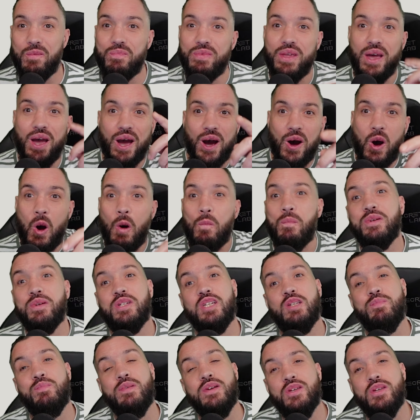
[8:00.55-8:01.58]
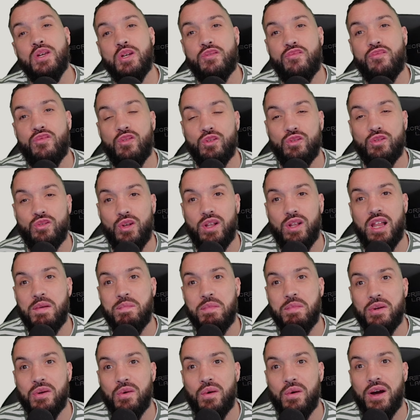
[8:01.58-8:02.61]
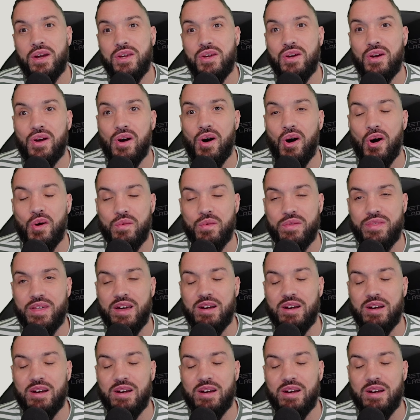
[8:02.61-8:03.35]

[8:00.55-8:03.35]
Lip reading: Hope this has been useful. Do let me know how you got on with it.